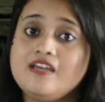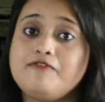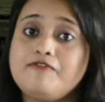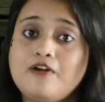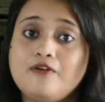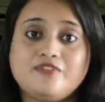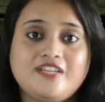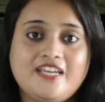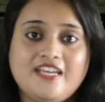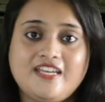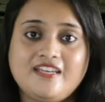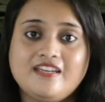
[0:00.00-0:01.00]
found
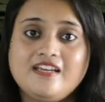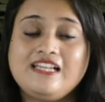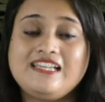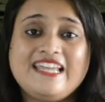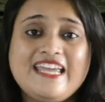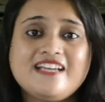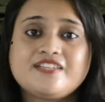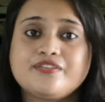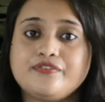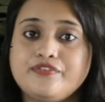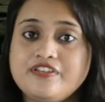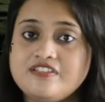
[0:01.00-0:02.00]
in lakes,
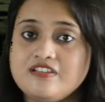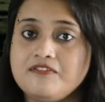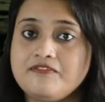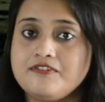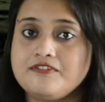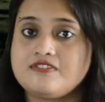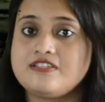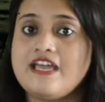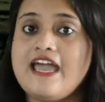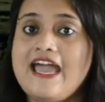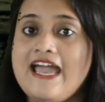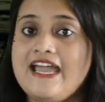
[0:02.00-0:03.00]
reservoirs
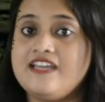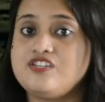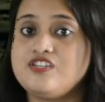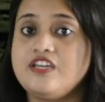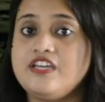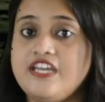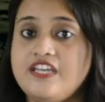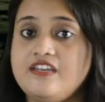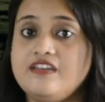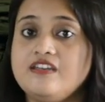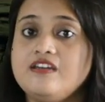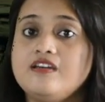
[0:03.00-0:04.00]
and
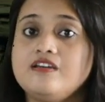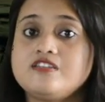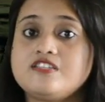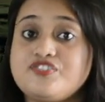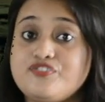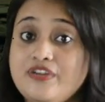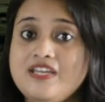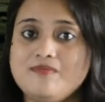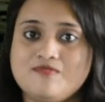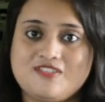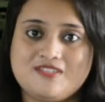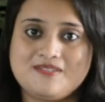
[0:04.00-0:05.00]
in
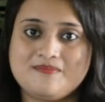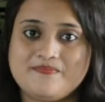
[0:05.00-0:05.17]
streams.